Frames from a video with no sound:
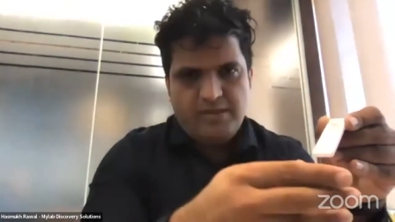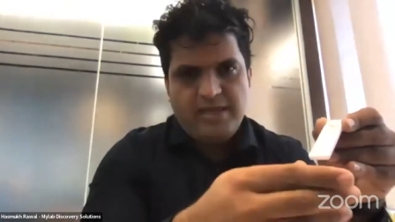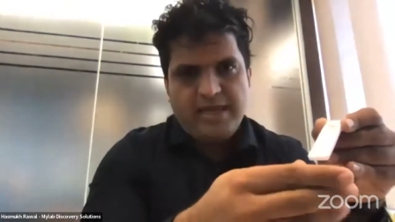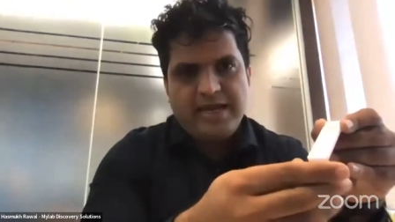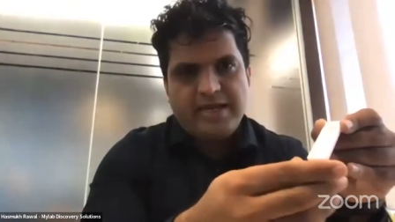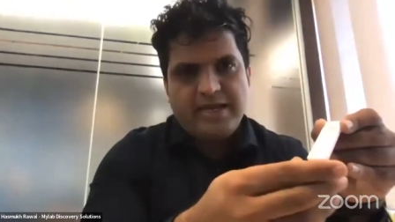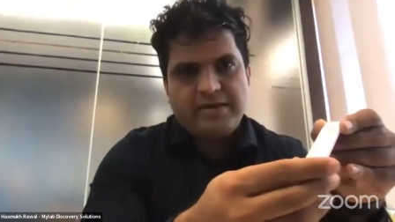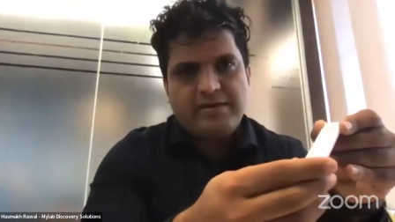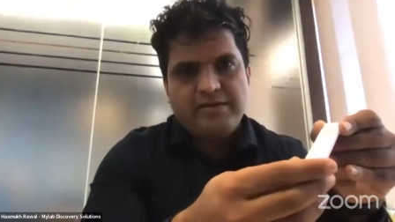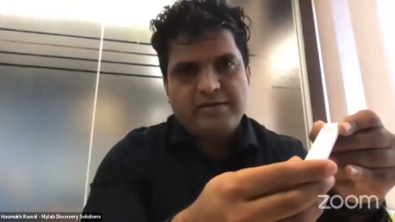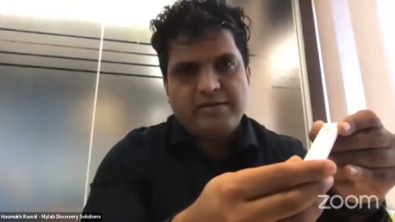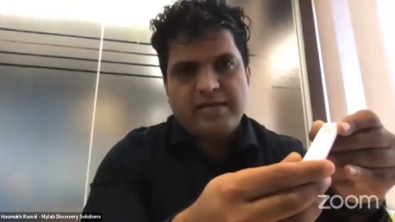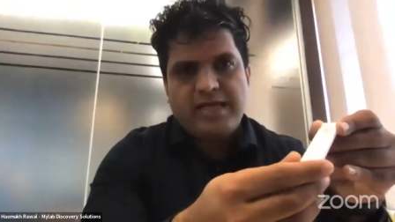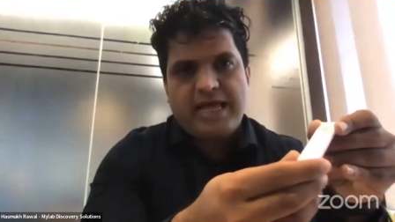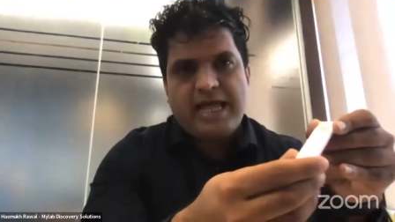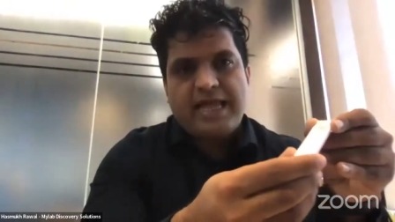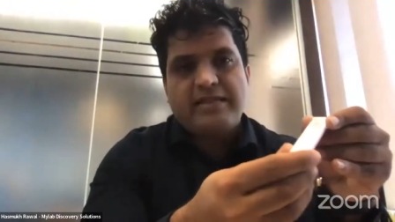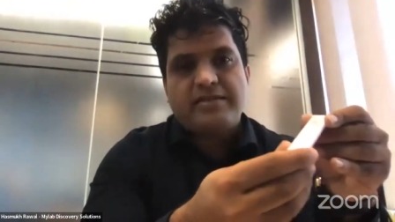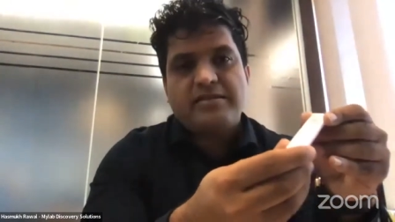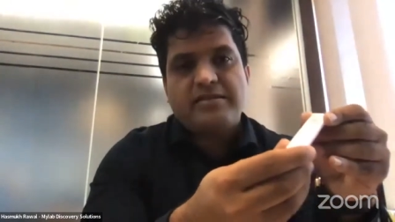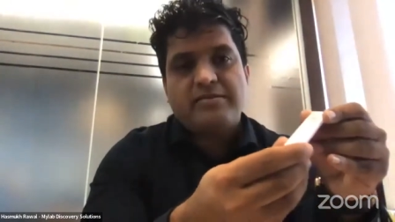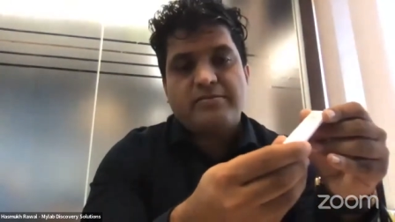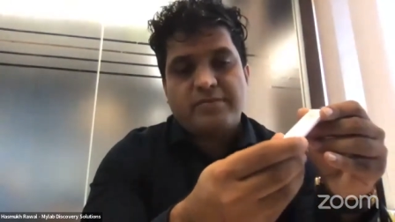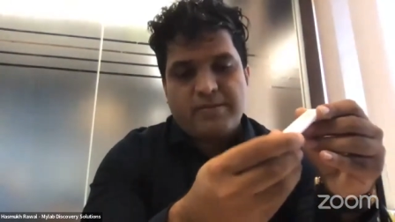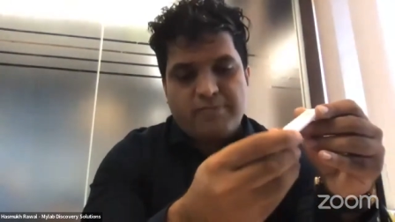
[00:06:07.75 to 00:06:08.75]

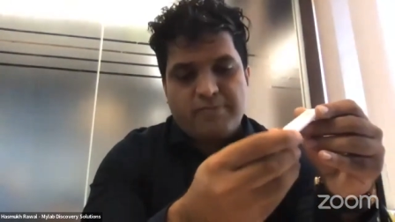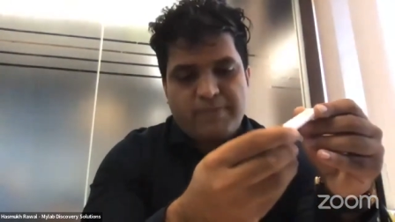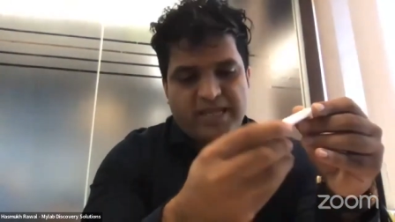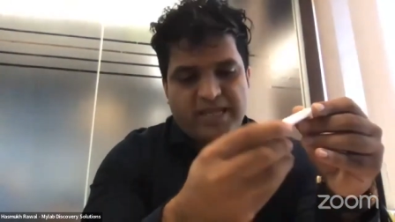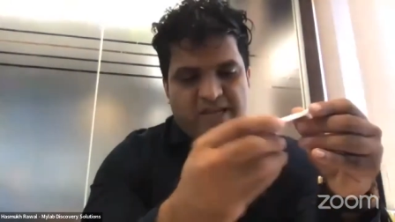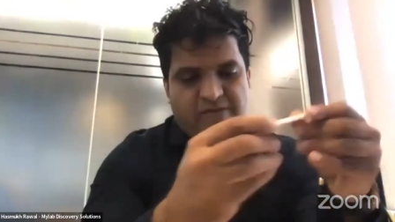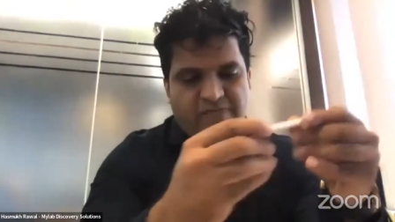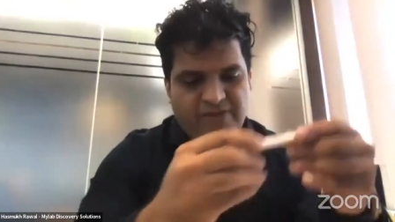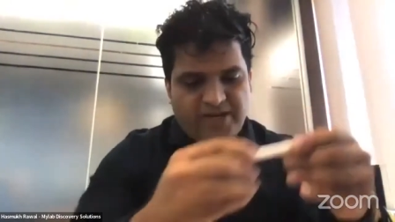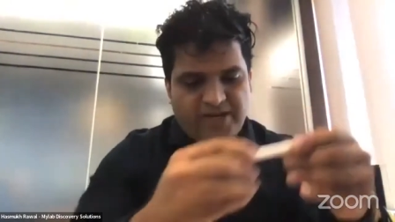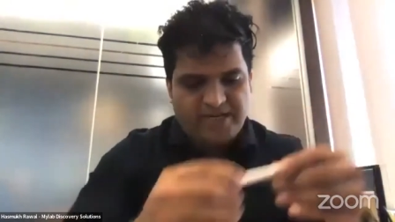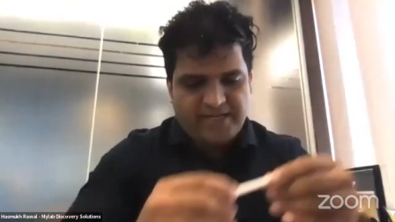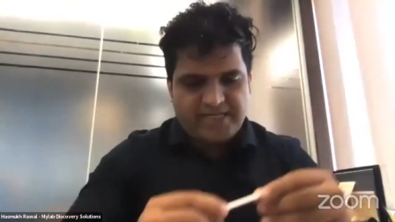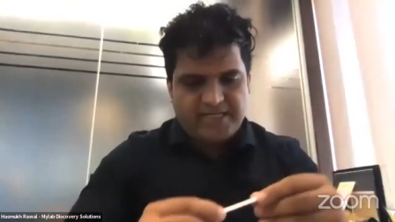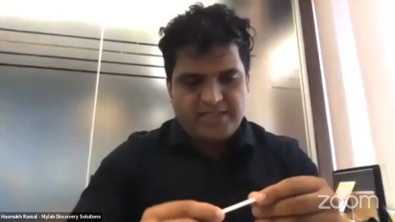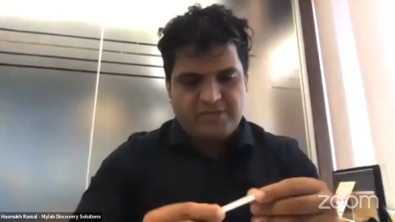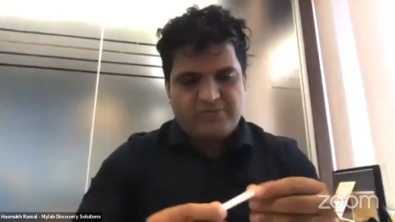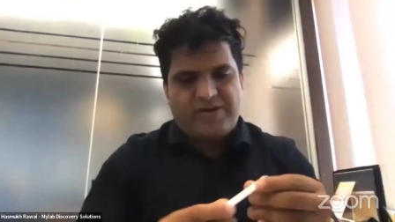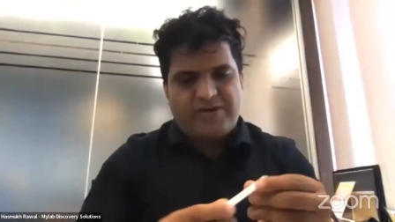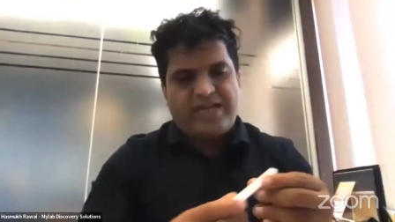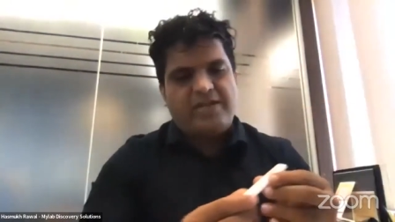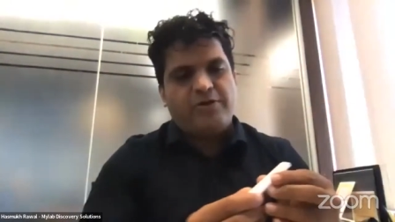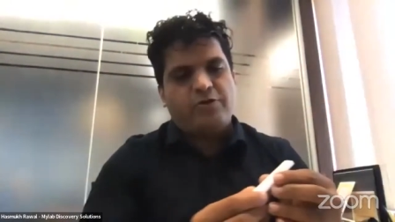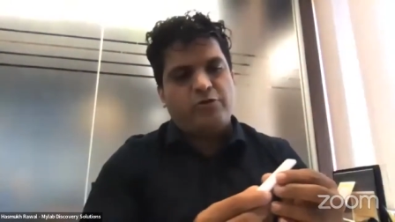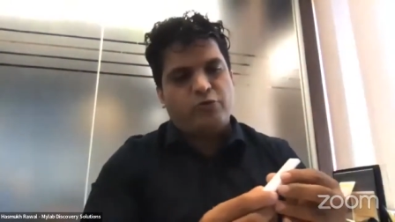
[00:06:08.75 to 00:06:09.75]
And the benefit is,
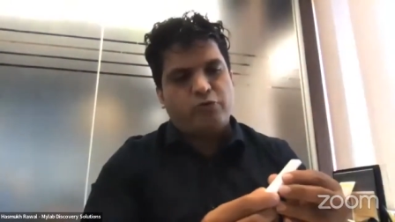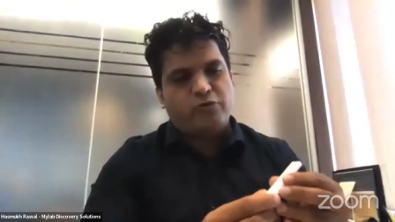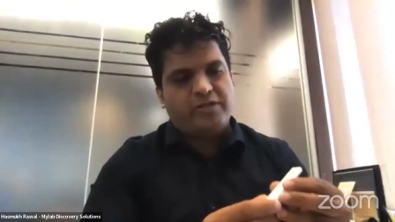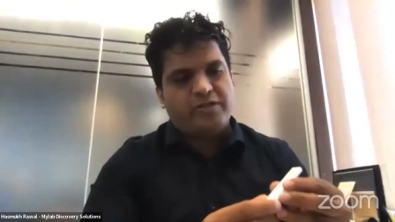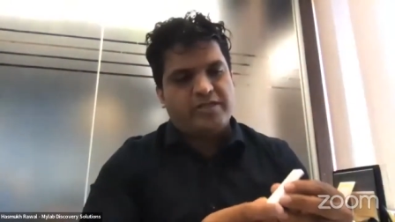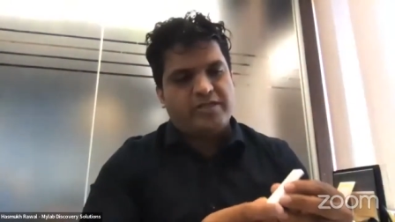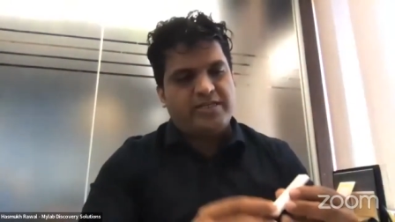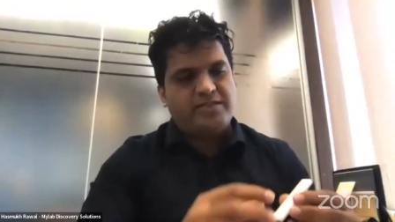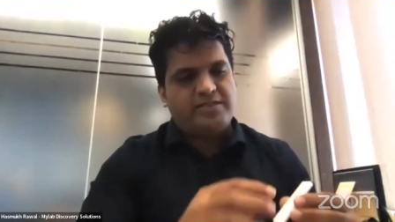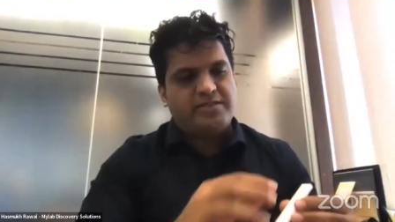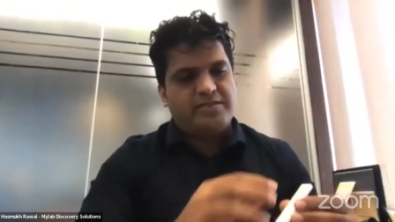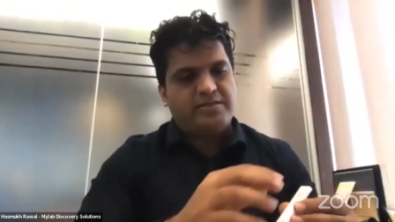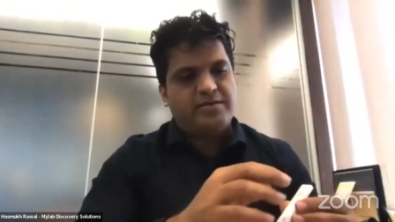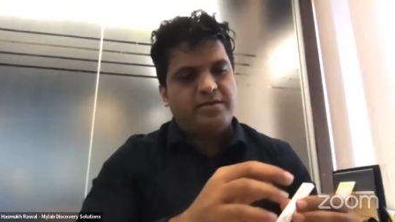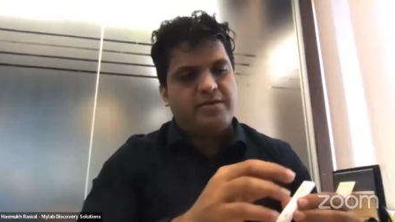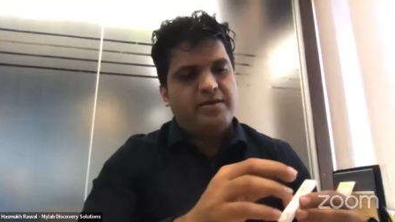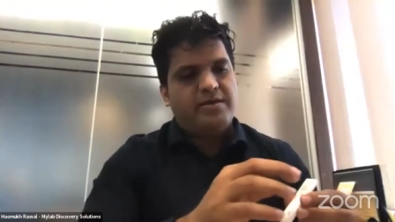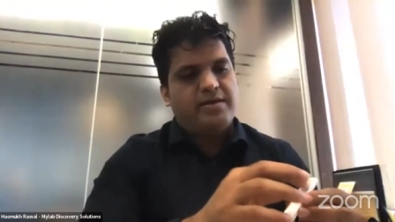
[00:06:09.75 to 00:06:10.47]
while you do this,